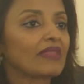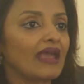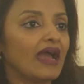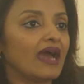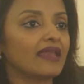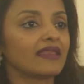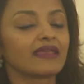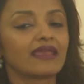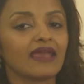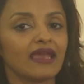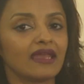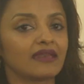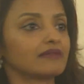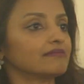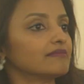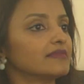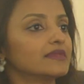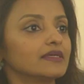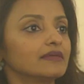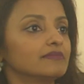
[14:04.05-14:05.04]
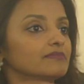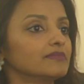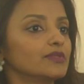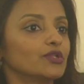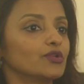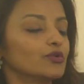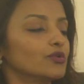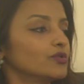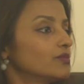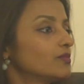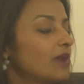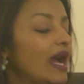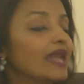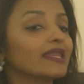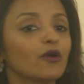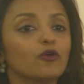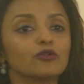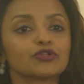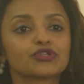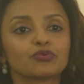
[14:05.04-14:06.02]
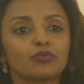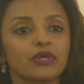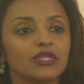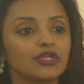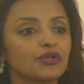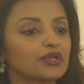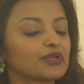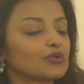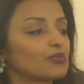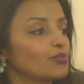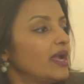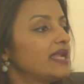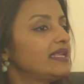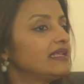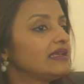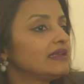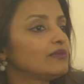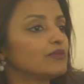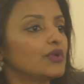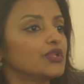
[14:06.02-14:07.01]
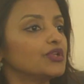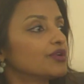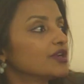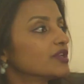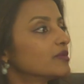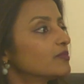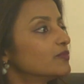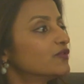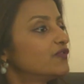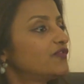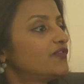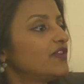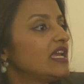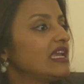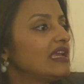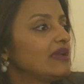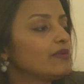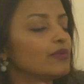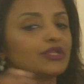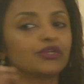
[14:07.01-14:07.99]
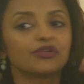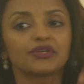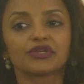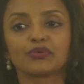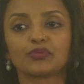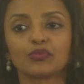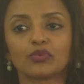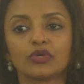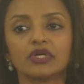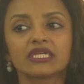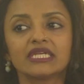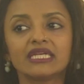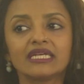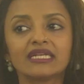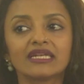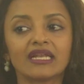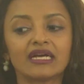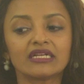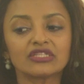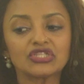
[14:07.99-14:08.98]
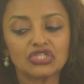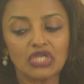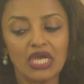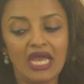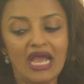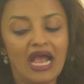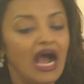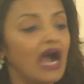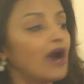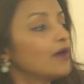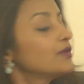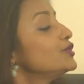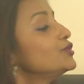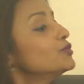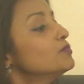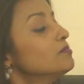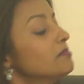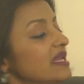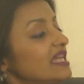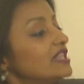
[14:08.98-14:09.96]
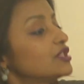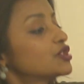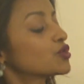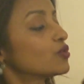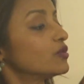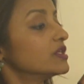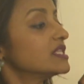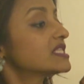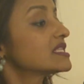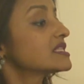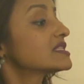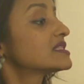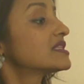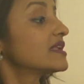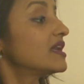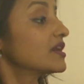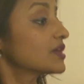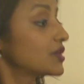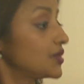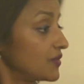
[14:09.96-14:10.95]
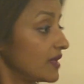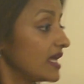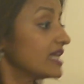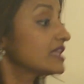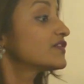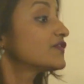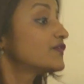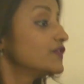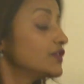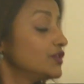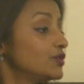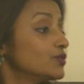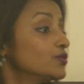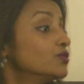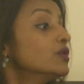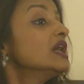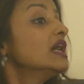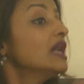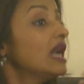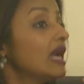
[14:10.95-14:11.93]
And again, you know, and also when you're at a wedding, when you're at a buffet, when you're at a working lunch, how do you make choices that are correct for you?